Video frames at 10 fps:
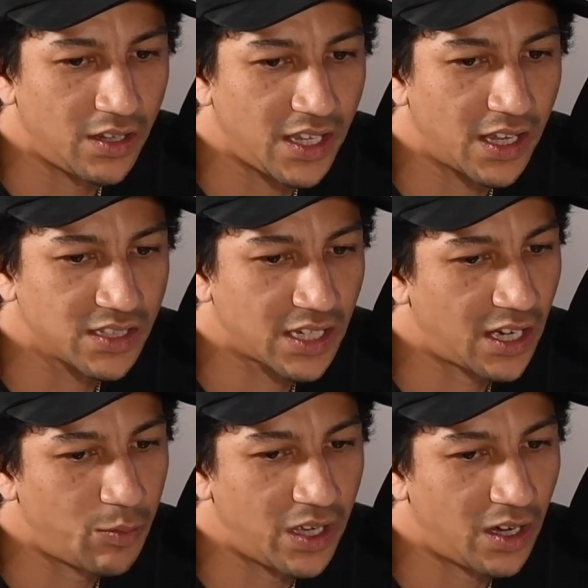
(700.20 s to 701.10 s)
And yeah, that's how I
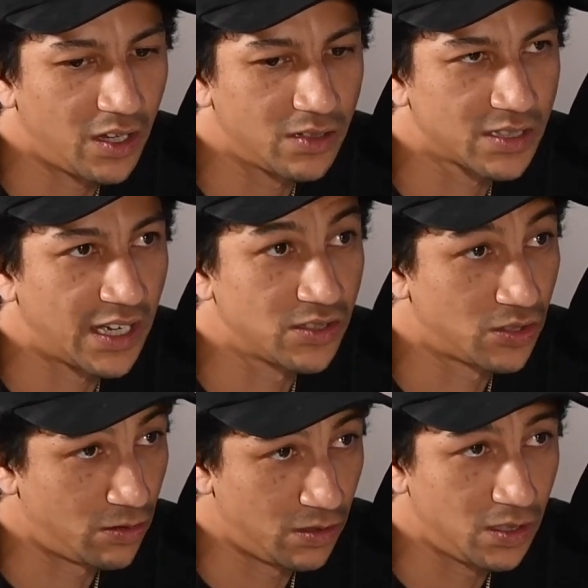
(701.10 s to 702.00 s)
met all those guys
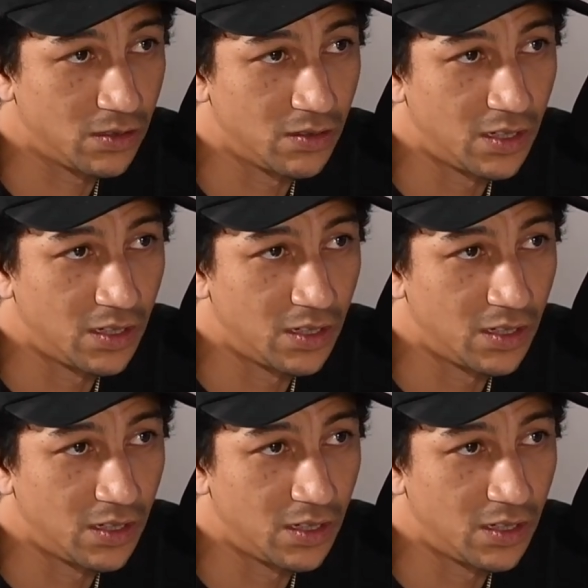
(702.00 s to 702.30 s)
through you.